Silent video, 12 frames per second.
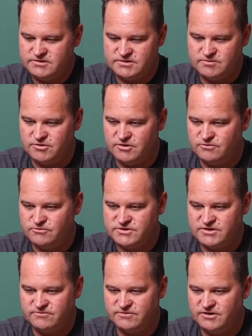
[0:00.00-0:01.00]
some of the new
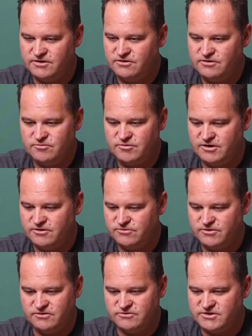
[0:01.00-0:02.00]
stuff in here, but I
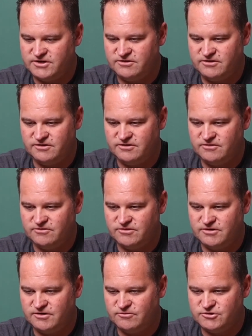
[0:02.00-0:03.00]
don't think there's anything in here
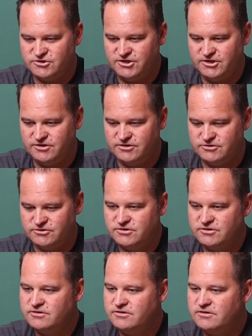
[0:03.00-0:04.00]
that I would change.